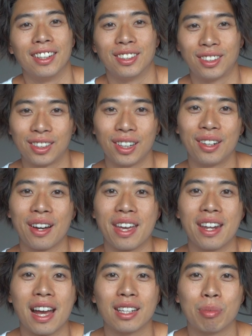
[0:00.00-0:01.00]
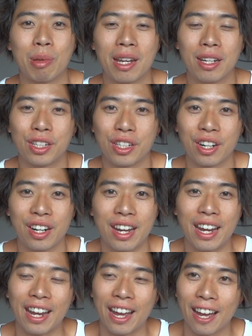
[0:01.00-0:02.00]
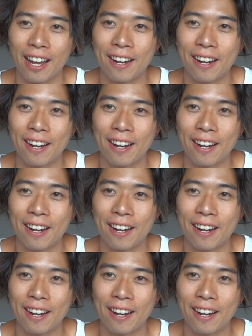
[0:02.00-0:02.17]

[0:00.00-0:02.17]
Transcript: So it has been a journey.